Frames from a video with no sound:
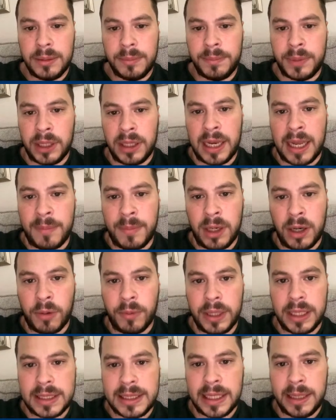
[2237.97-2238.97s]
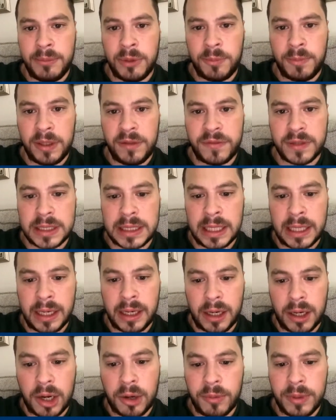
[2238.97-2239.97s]
But let me know what your team would be for tonight.
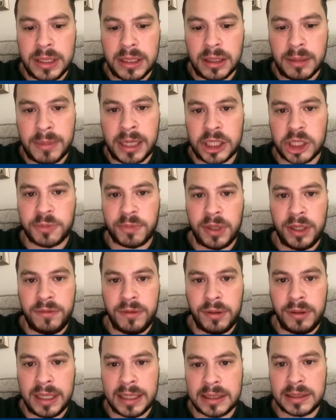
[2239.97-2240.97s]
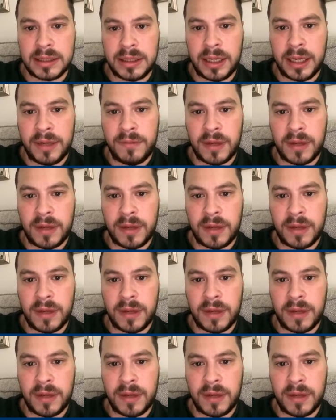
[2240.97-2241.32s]
I know we did a match preview yesterday.